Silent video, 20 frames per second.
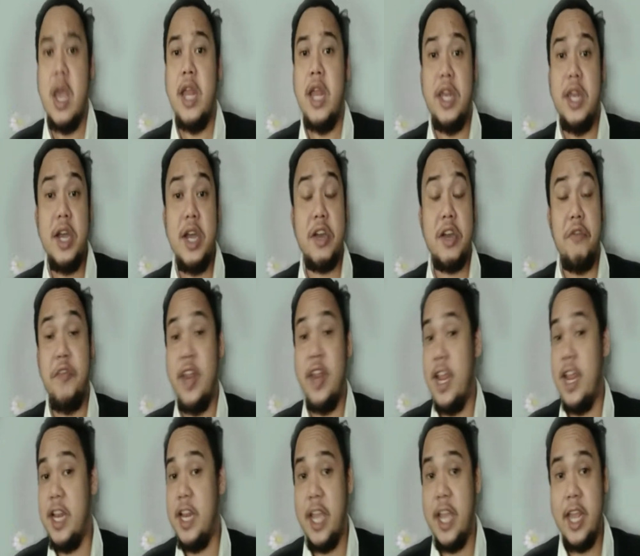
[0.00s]
The
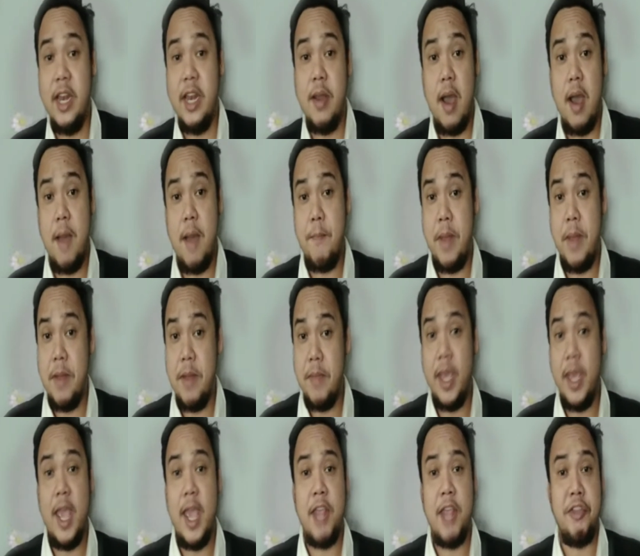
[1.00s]
COVID-19
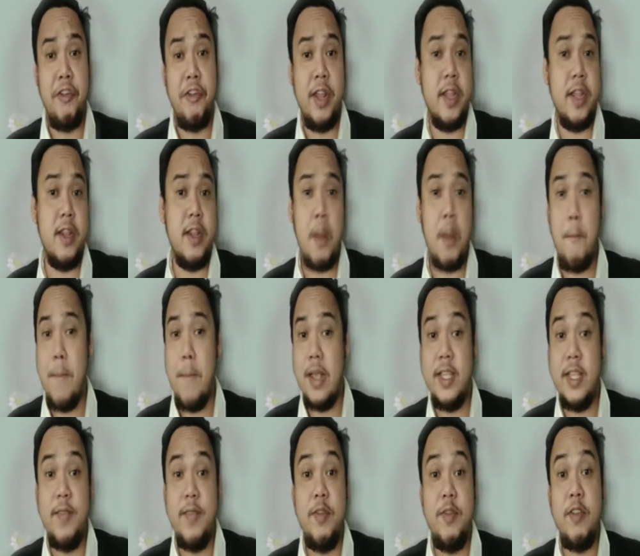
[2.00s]
pandemic has created a
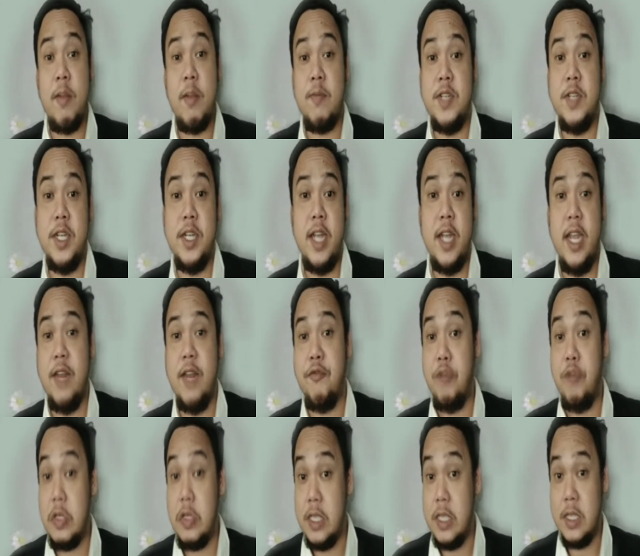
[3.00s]
massive disruption in the
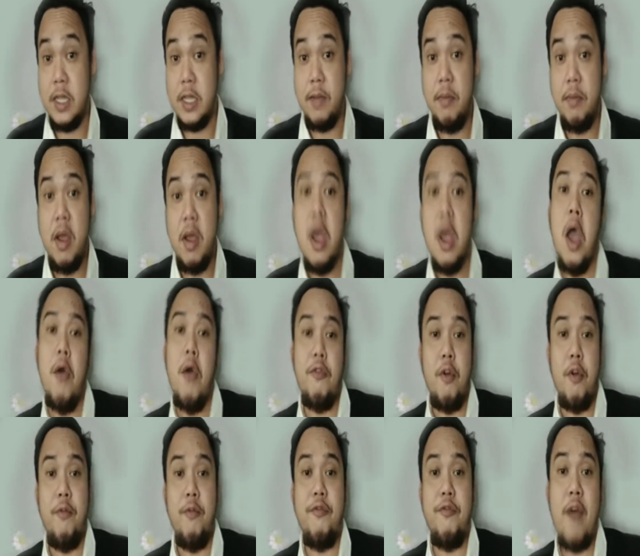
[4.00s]
food system
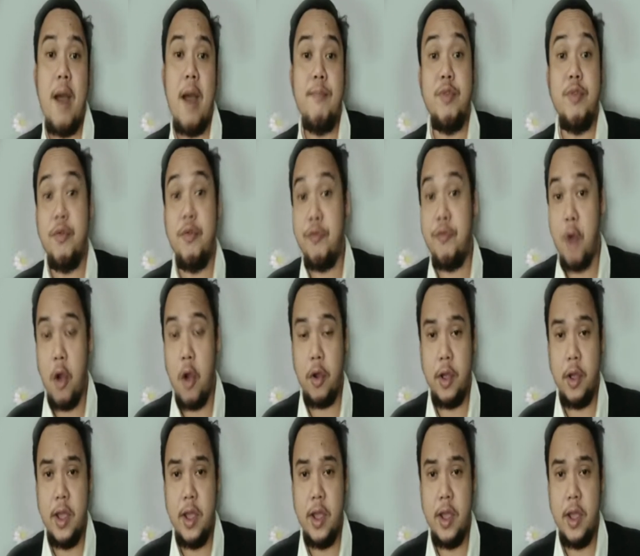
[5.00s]
from farm to fork.